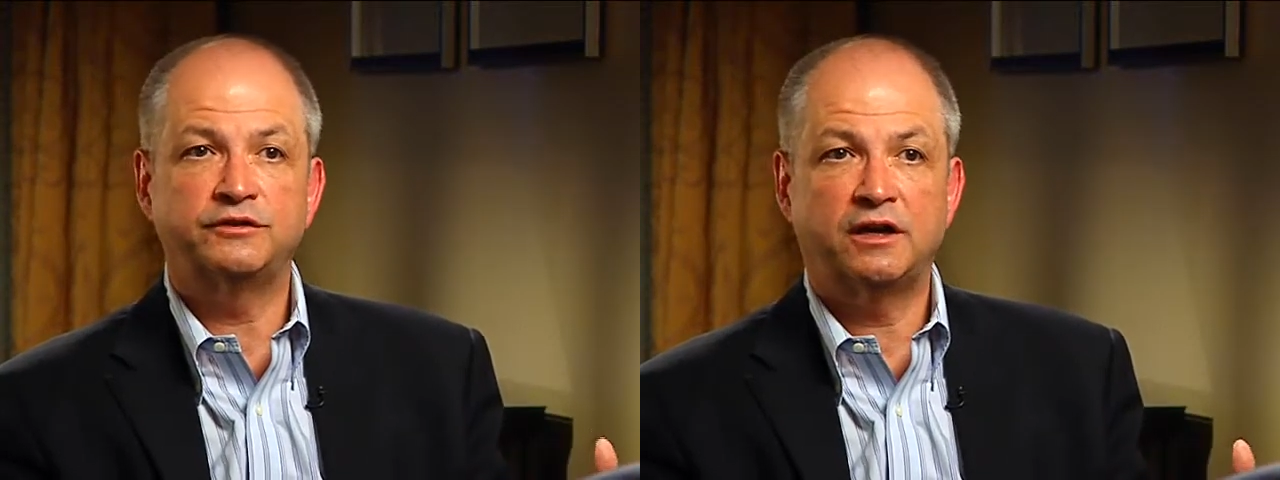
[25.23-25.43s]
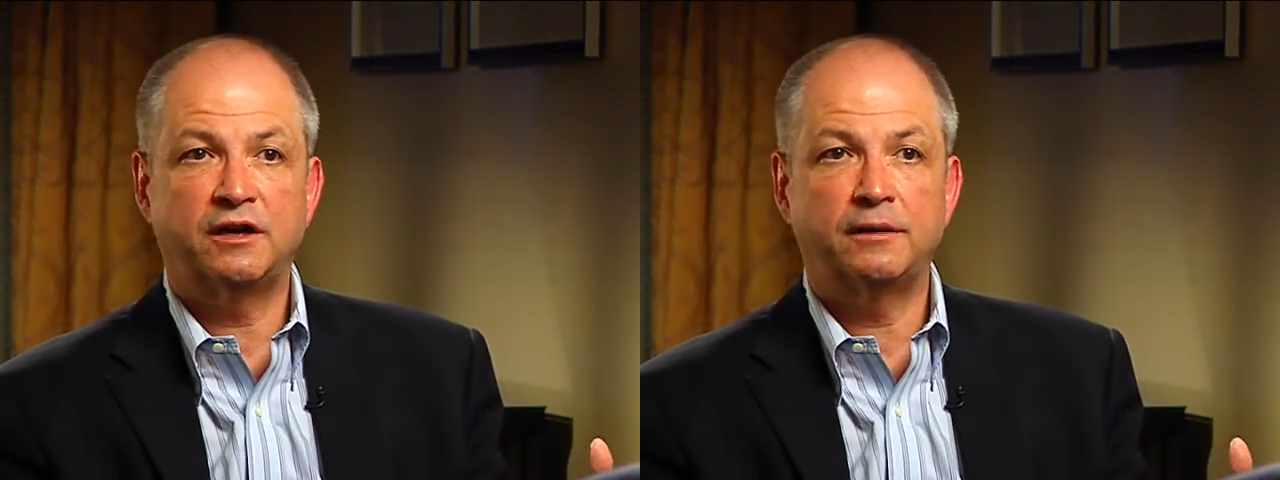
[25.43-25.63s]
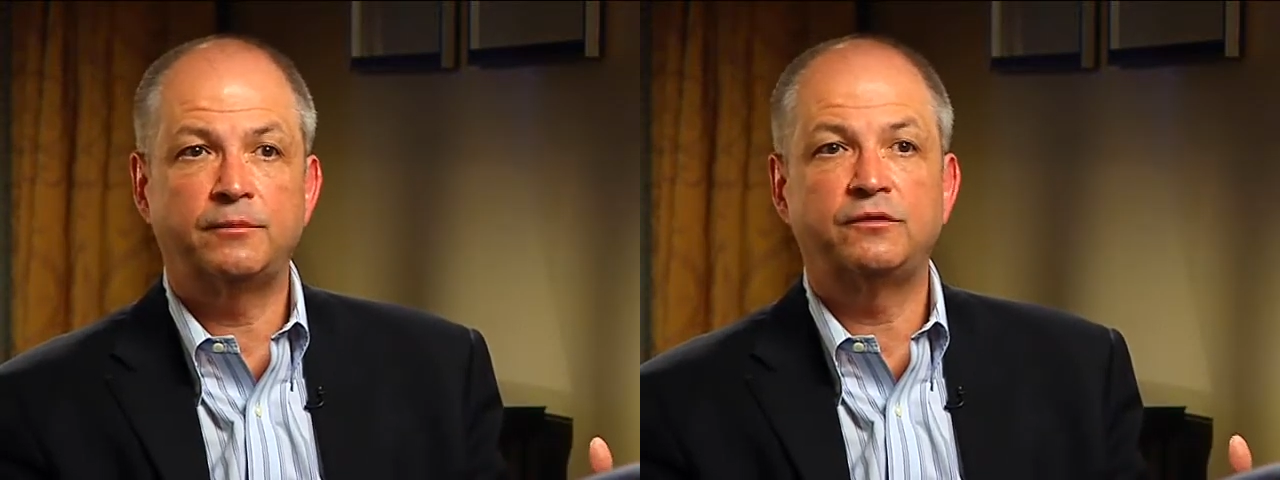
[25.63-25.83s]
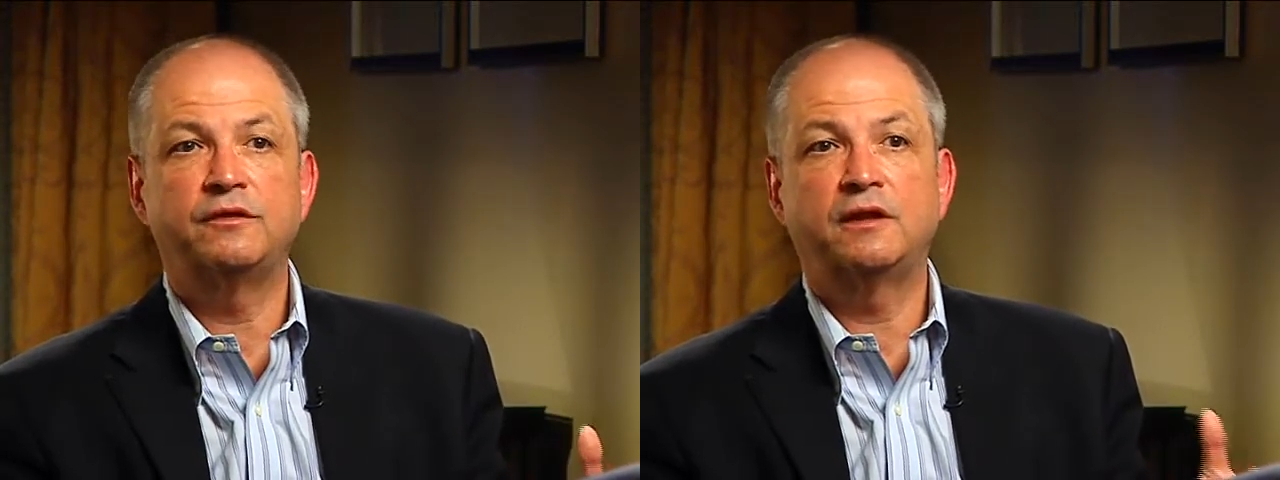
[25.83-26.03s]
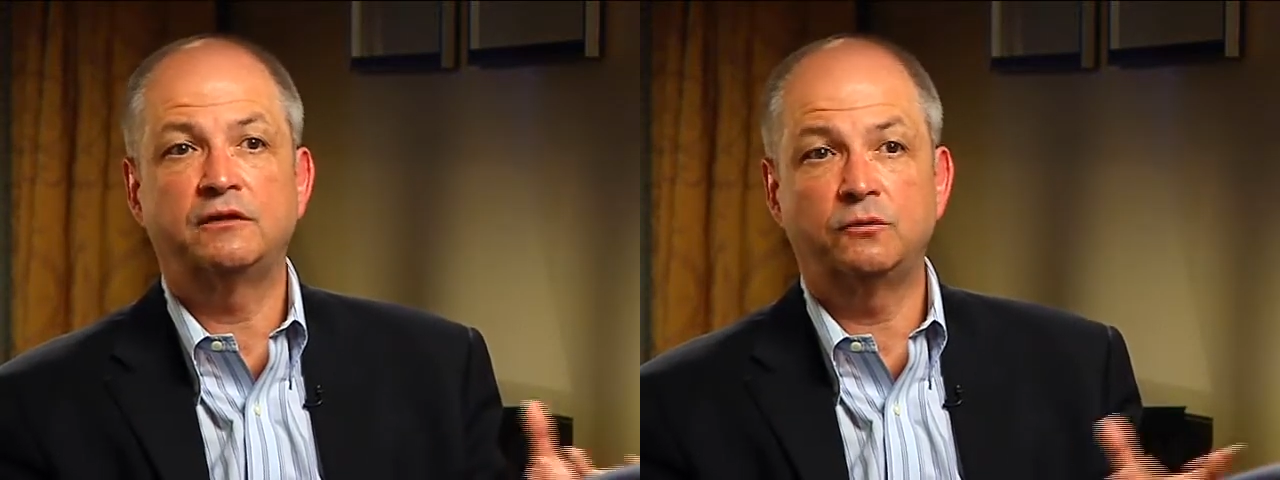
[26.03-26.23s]
jobs
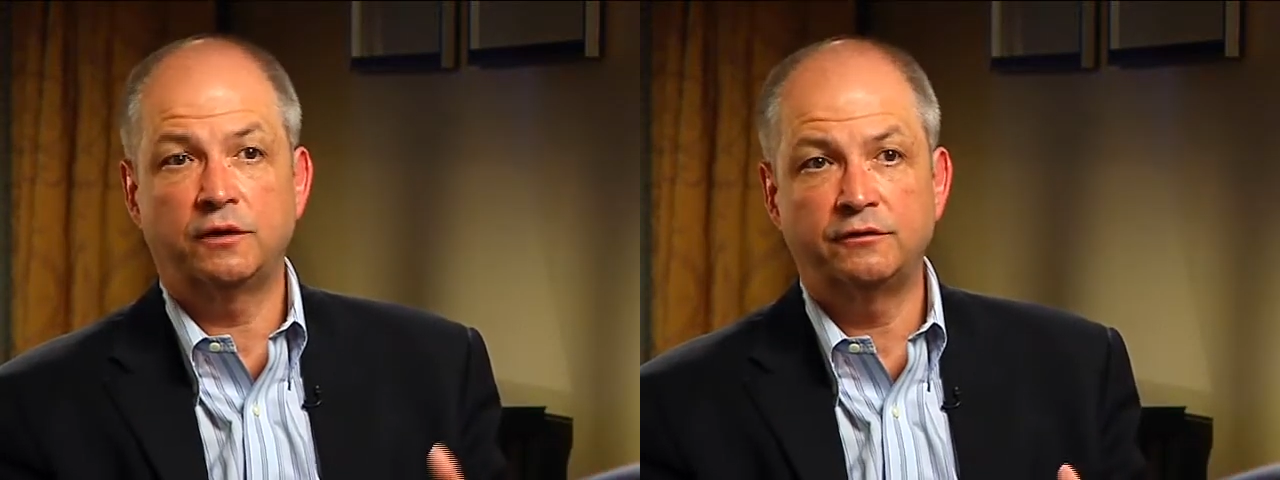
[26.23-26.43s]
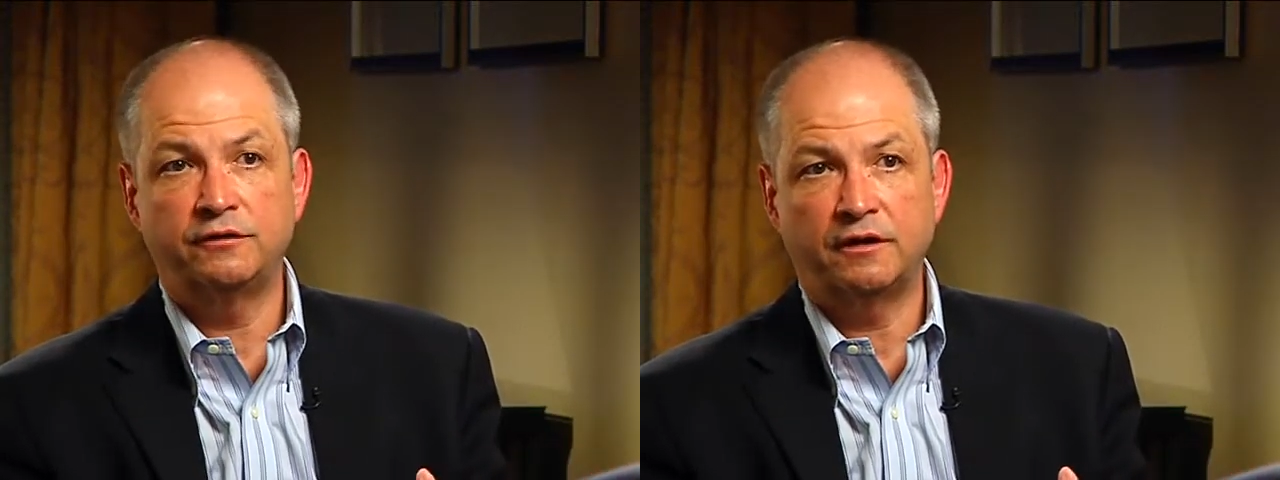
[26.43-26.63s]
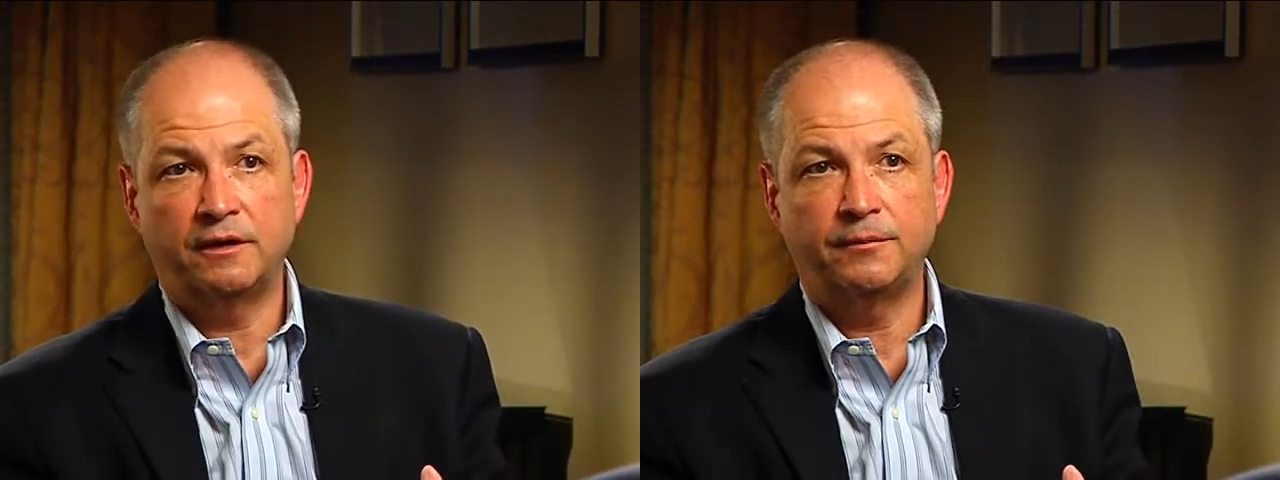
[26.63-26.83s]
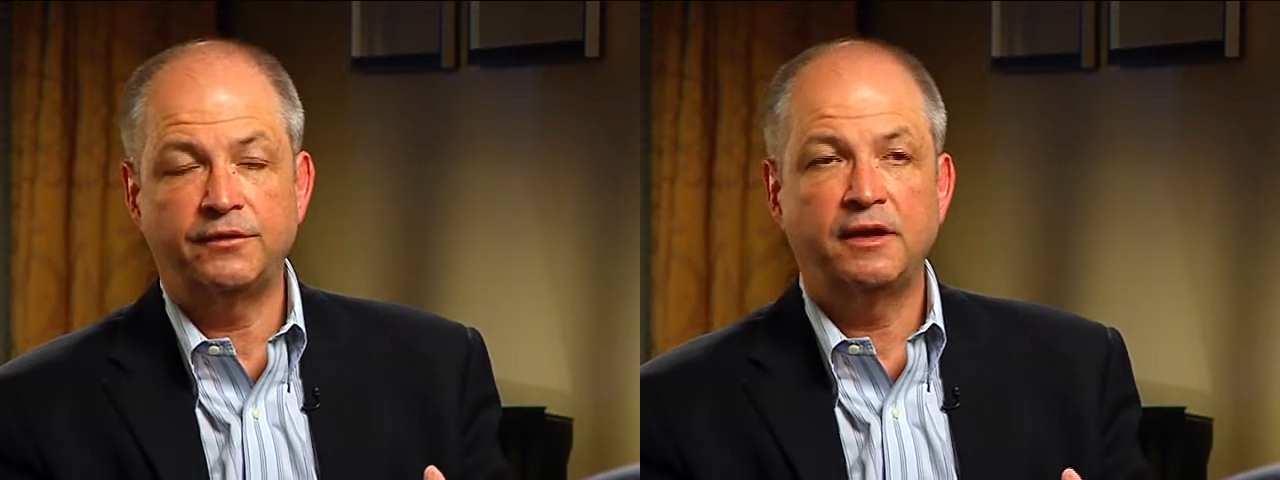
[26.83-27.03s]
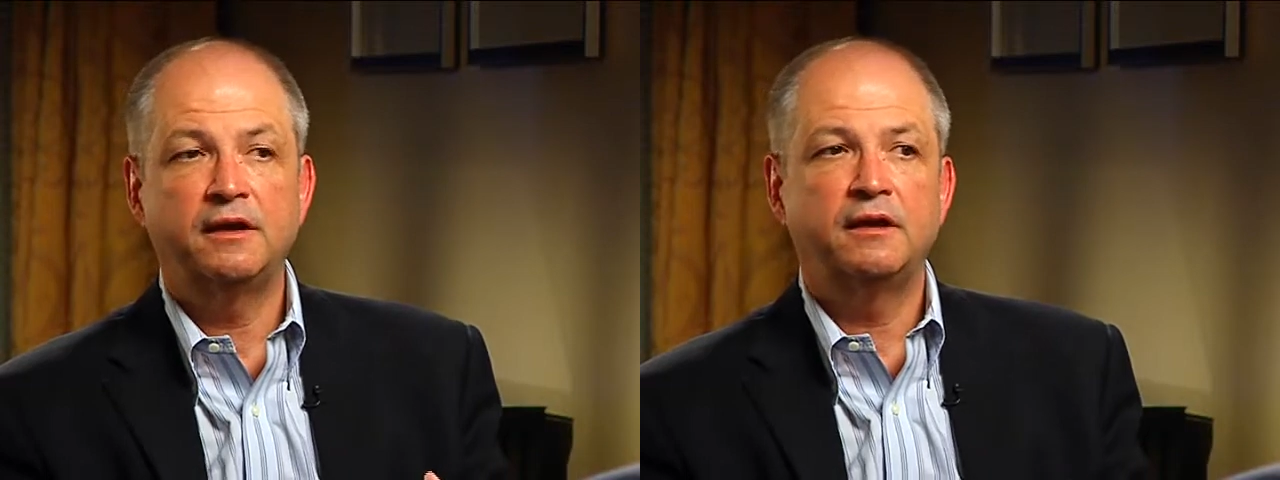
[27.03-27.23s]
than to other jobs.